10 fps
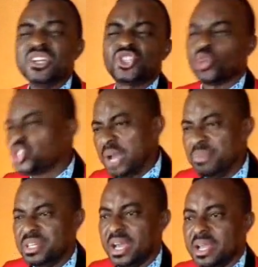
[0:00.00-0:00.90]
every
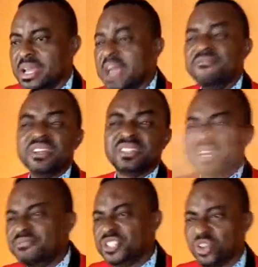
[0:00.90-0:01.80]
social media,
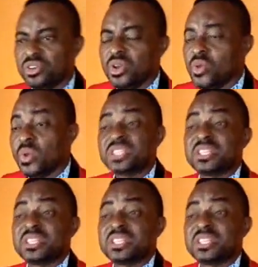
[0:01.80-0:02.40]
every television,